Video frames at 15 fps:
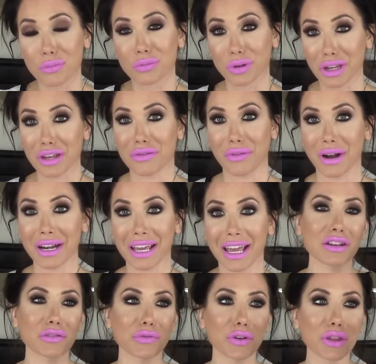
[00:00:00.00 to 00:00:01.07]
really funny.
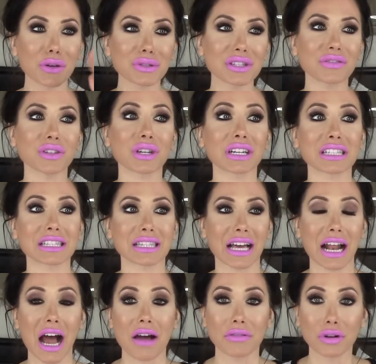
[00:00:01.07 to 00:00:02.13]
For those of you guys that
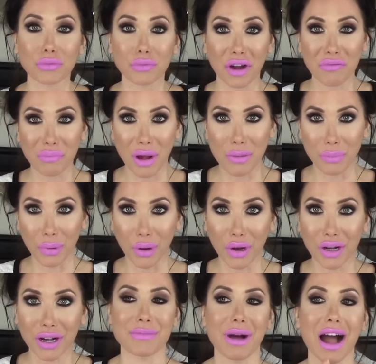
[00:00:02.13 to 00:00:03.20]
haven't read my
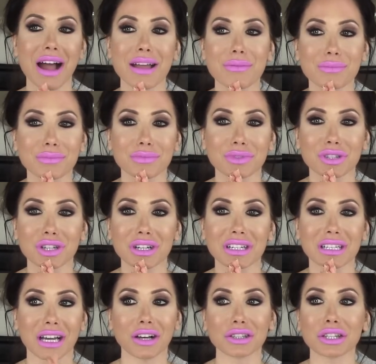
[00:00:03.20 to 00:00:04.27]
book, I'm gonna
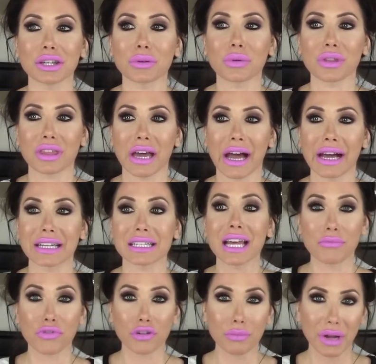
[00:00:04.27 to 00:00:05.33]
tell you that
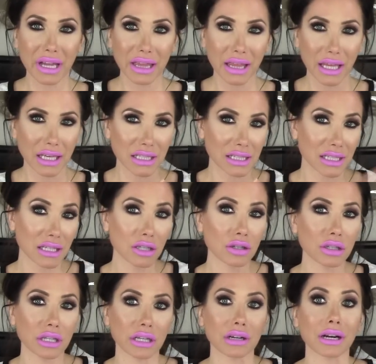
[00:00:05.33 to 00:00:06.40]
for my senior
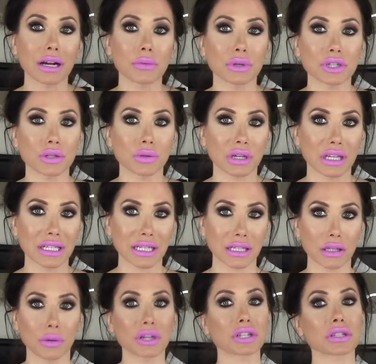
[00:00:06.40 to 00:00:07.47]
year, I went to a
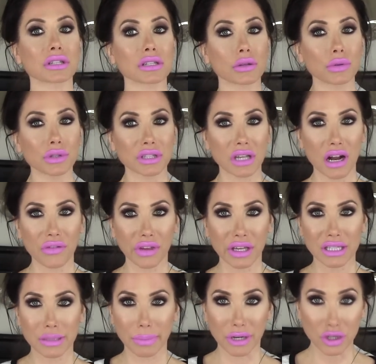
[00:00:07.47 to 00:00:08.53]
continuation school. It's kind of like a
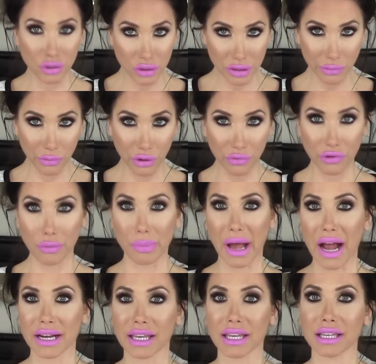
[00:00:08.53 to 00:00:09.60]
special school for
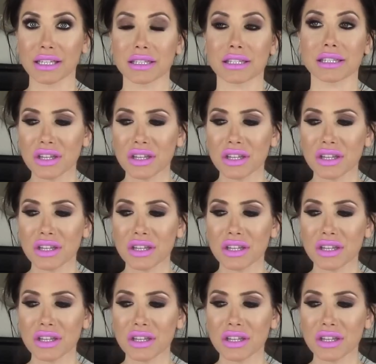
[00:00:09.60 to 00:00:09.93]
bad kids.